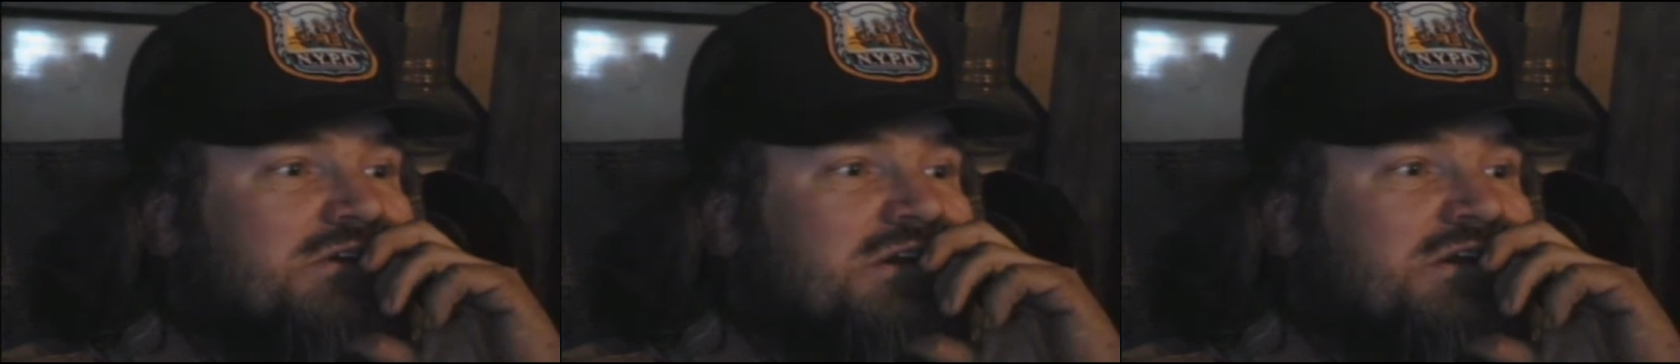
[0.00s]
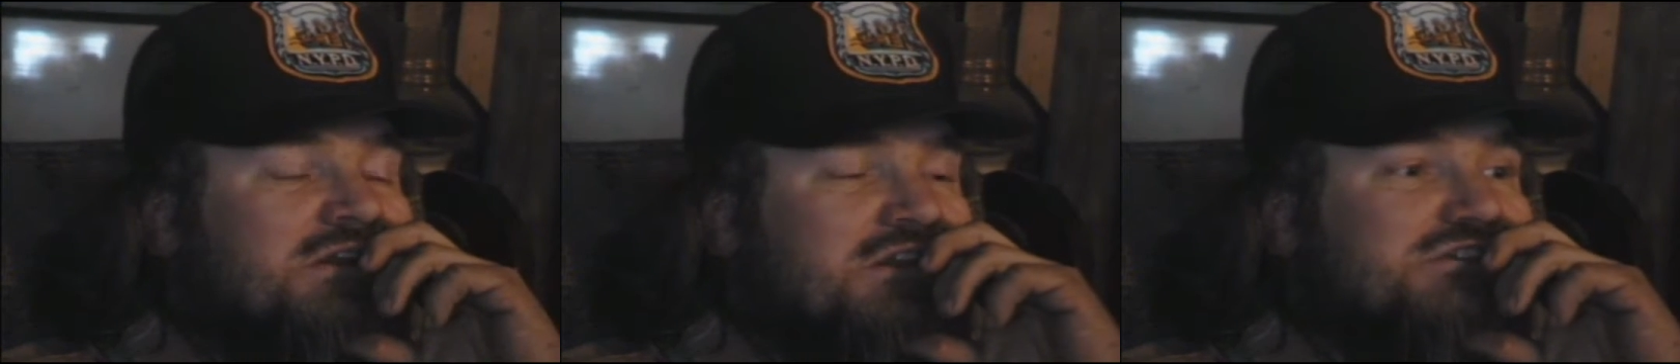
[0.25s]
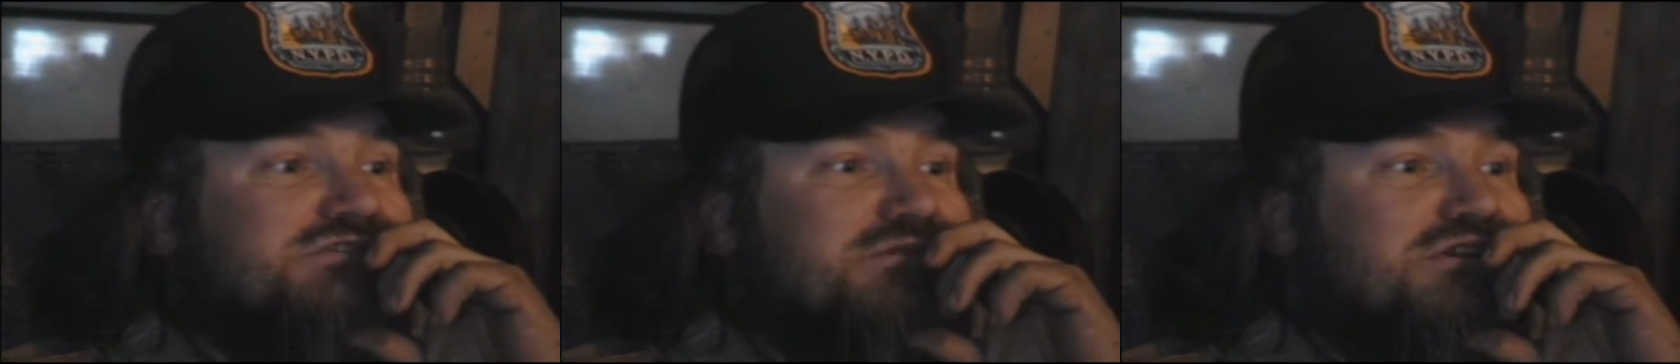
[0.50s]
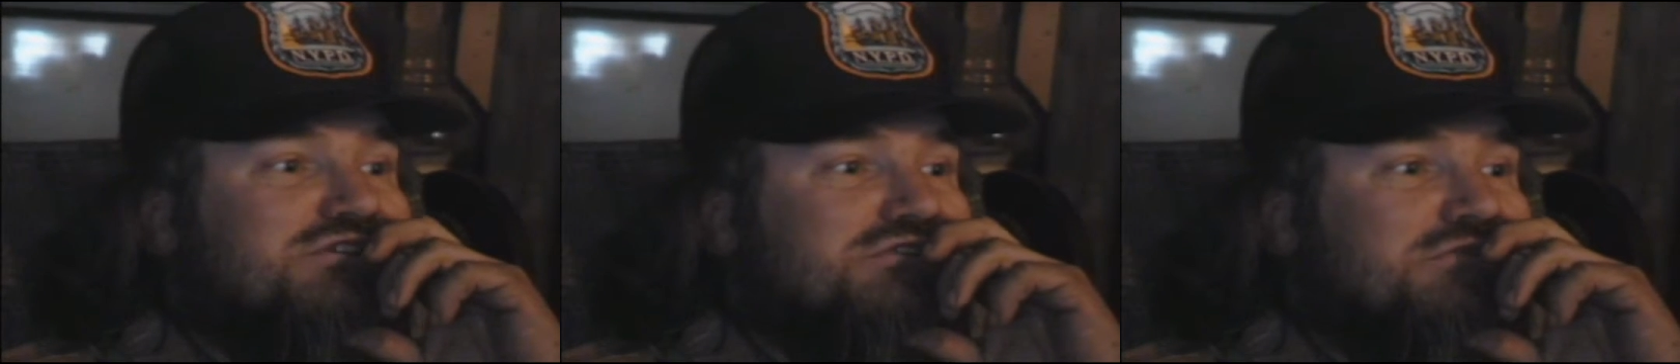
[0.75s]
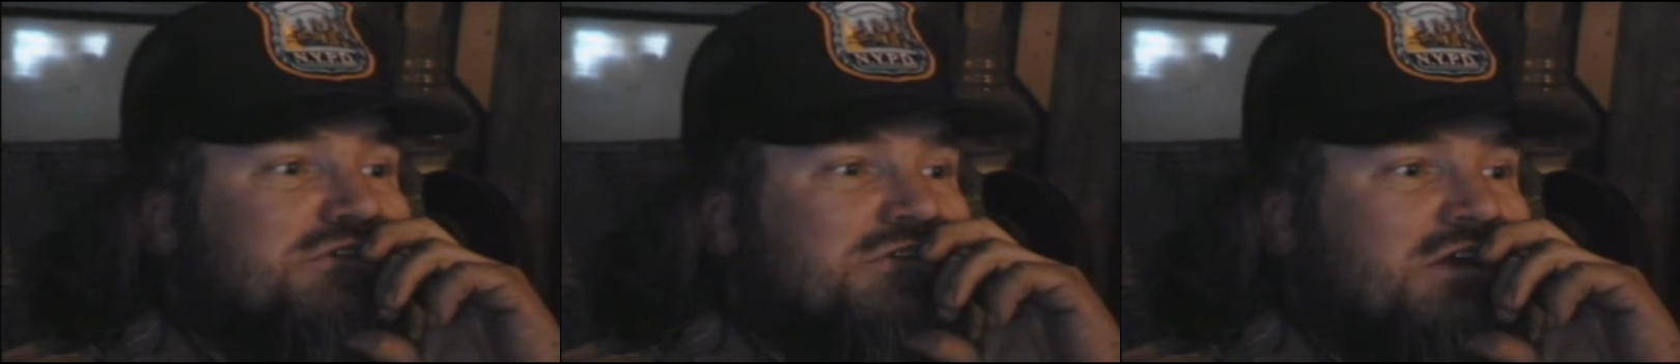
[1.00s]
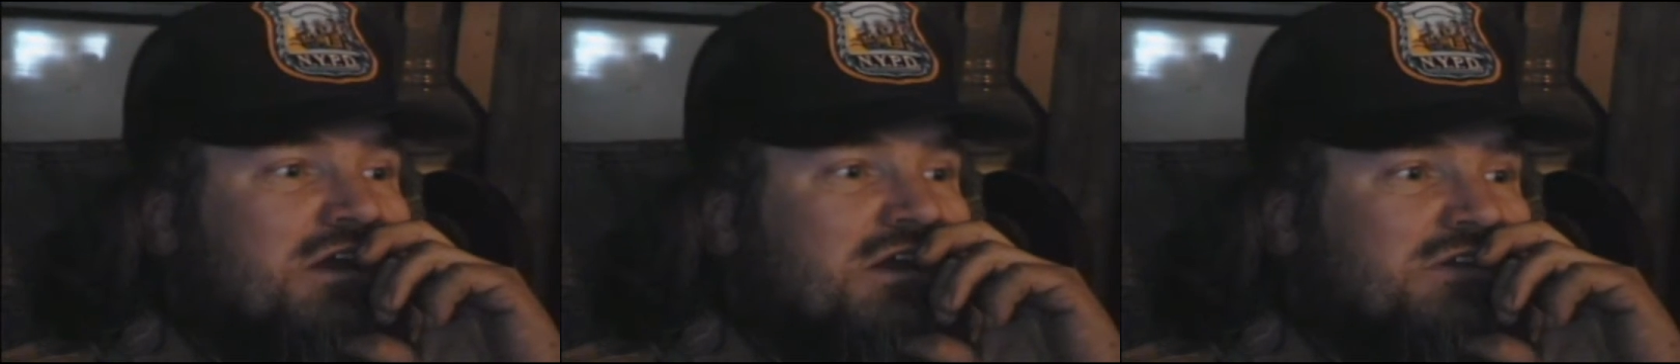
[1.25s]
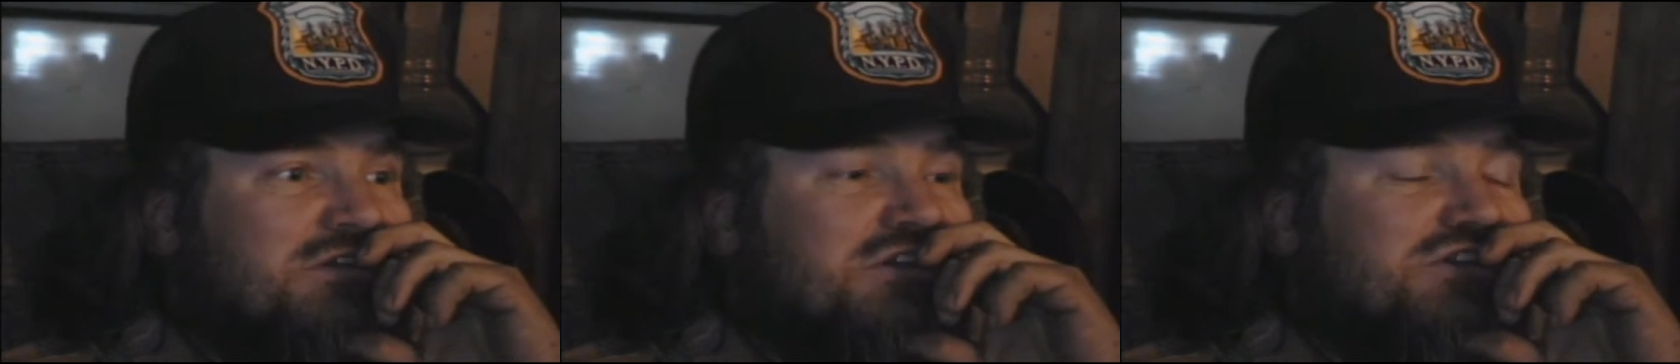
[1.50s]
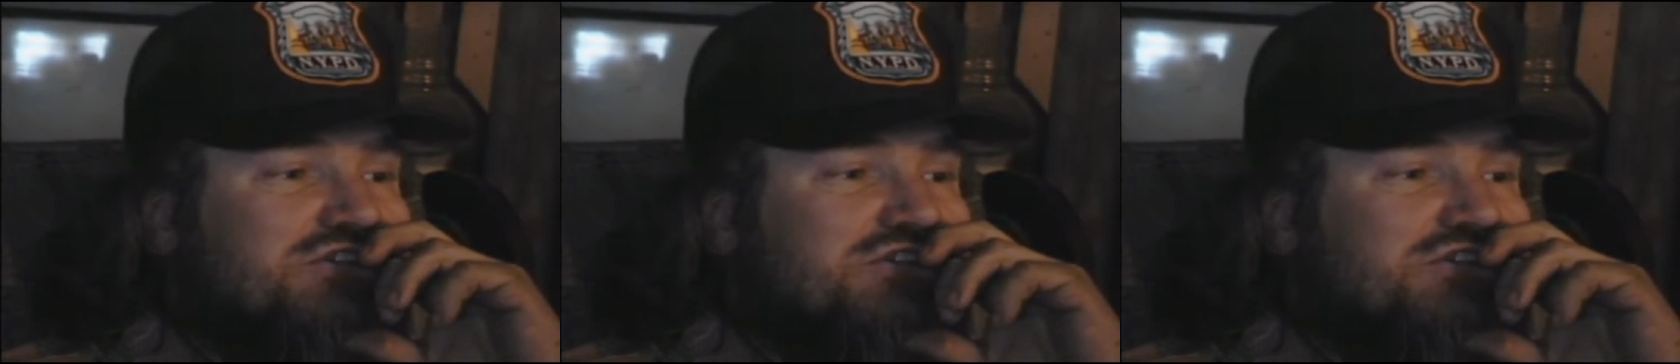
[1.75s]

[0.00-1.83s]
uh, Elizabeth uh, D.